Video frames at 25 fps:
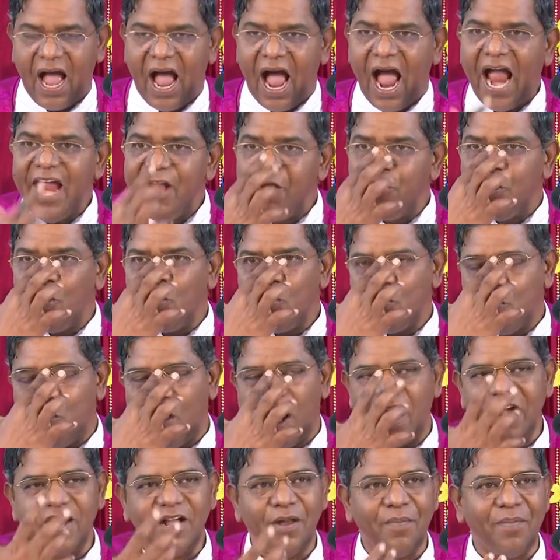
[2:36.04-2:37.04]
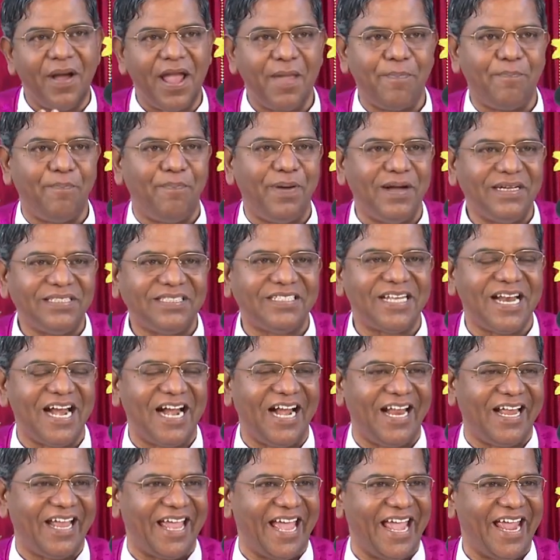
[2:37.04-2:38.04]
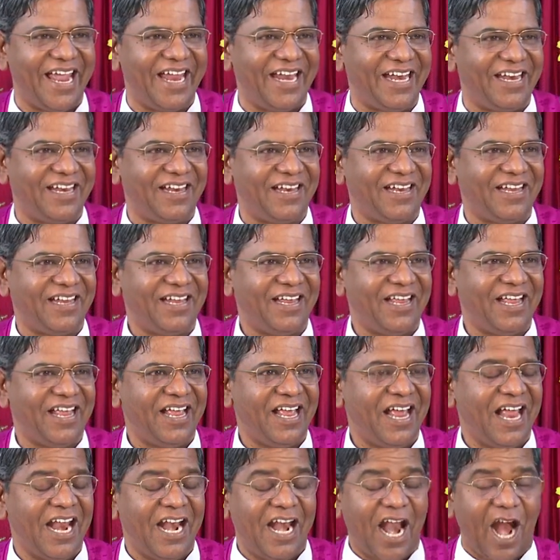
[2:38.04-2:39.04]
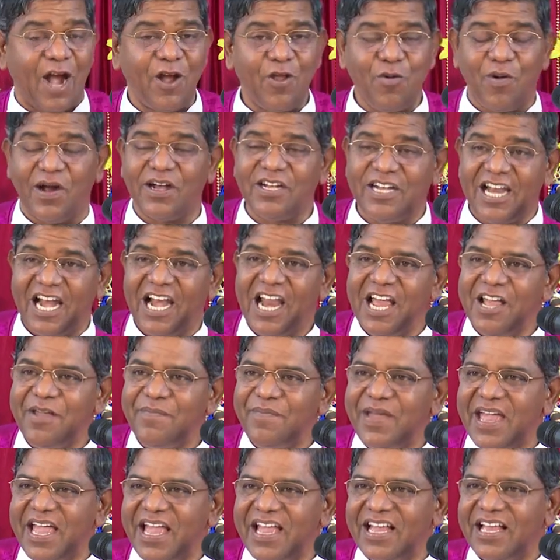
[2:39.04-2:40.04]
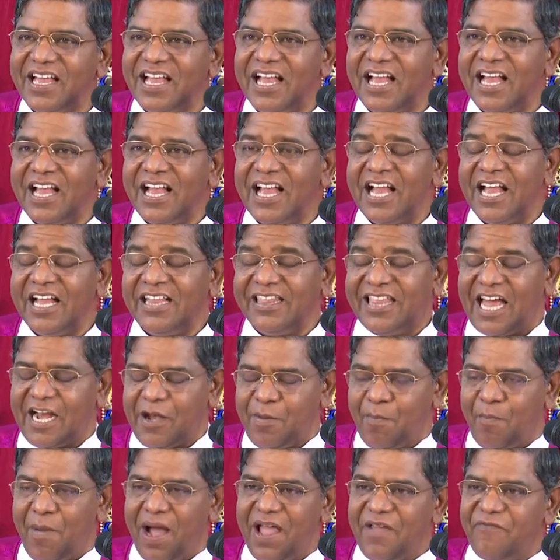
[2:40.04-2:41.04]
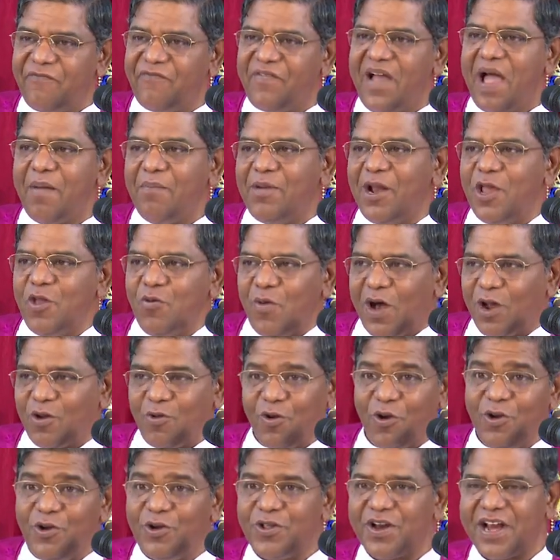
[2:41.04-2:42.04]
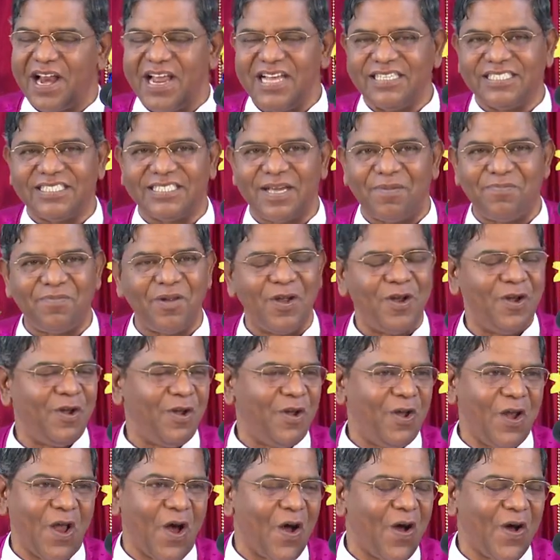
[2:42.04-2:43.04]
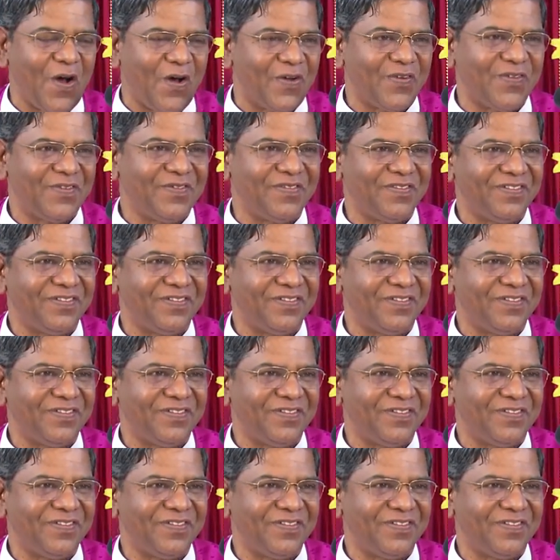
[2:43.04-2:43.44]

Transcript: I don't want my personal gain. Lord, you are telling me that my family you are going to raise up. No.